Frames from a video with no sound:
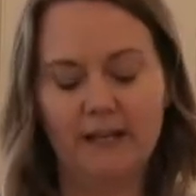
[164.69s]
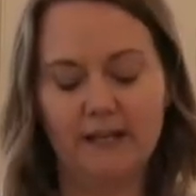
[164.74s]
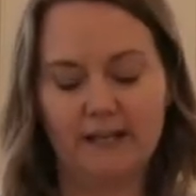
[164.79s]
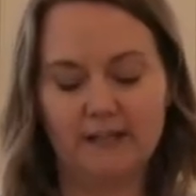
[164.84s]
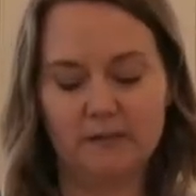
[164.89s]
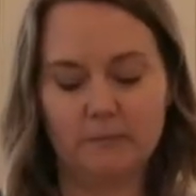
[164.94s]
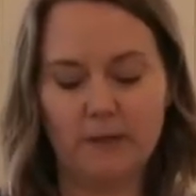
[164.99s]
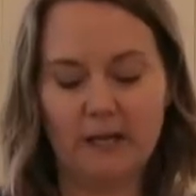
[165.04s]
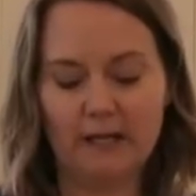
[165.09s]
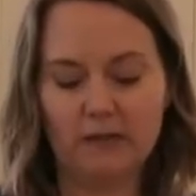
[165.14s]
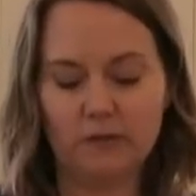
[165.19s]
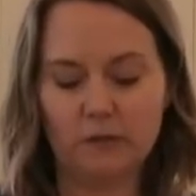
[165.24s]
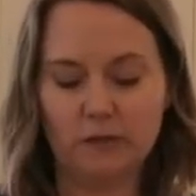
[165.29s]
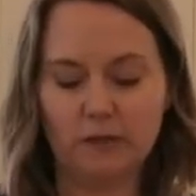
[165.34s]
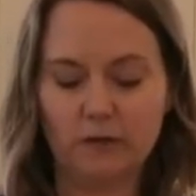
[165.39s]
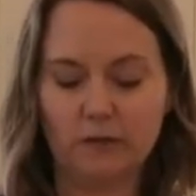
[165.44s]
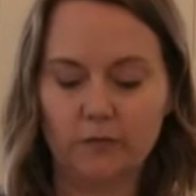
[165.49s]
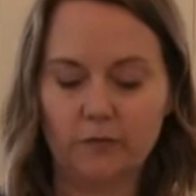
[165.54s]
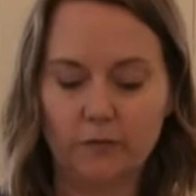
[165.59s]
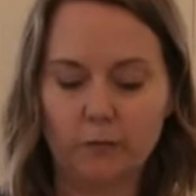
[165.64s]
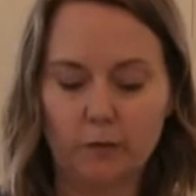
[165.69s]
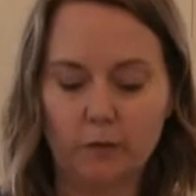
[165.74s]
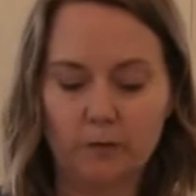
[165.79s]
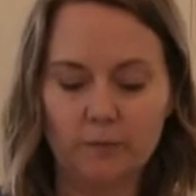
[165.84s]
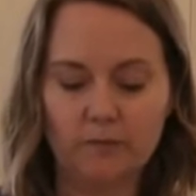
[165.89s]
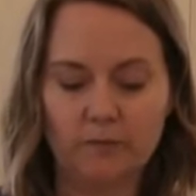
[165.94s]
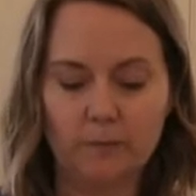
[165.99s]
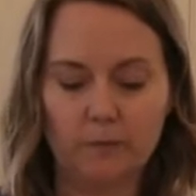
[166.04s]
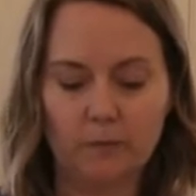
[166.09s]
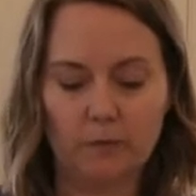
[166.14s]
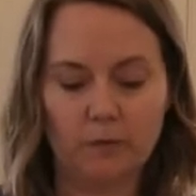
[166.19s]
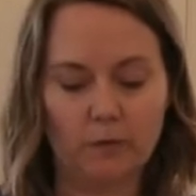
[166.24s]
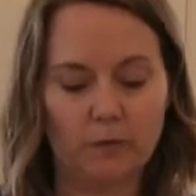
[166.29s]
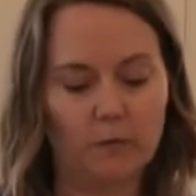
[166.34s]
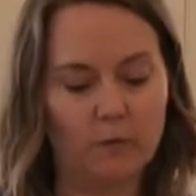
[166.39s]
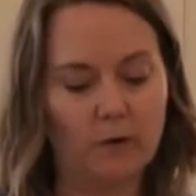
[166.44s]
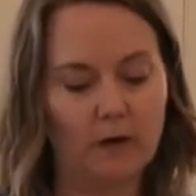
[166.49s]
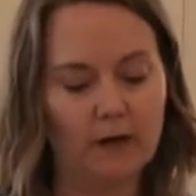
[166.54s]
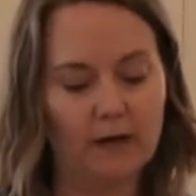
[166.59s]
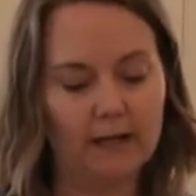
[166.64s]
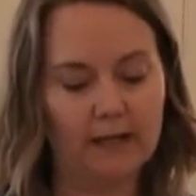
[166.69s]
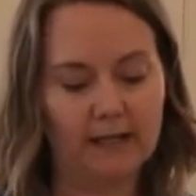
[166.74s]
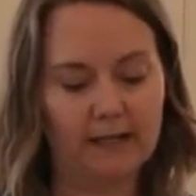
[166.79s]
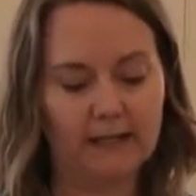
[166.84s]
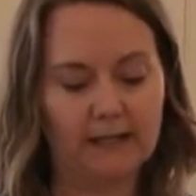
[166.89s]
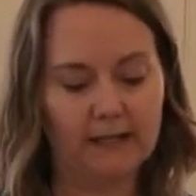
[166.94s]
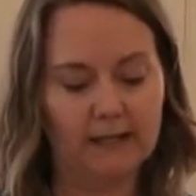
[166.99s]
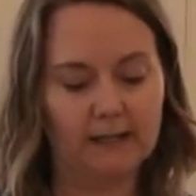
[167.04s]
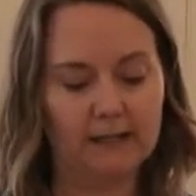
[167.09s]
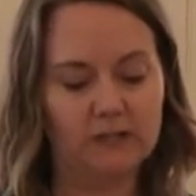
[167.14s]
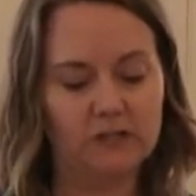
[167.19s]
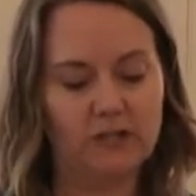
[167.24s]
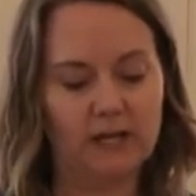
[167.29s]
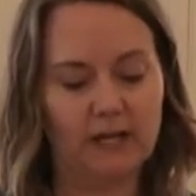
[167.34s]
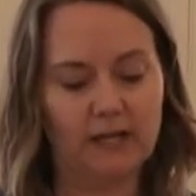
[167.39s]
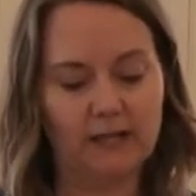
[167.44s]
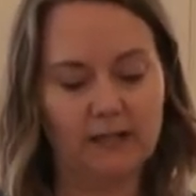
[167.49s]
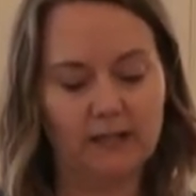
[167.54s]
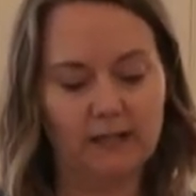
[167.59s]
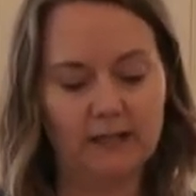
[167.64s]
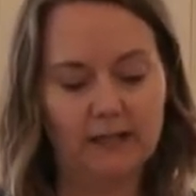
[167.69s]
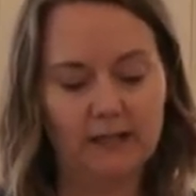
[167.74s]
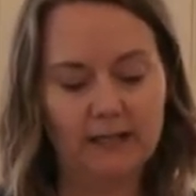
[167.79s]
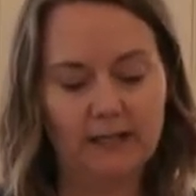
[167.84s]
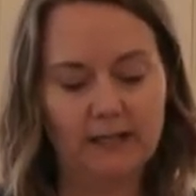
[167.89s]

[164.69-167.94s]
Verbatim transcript: his mastery of forms both erotic and elegiac,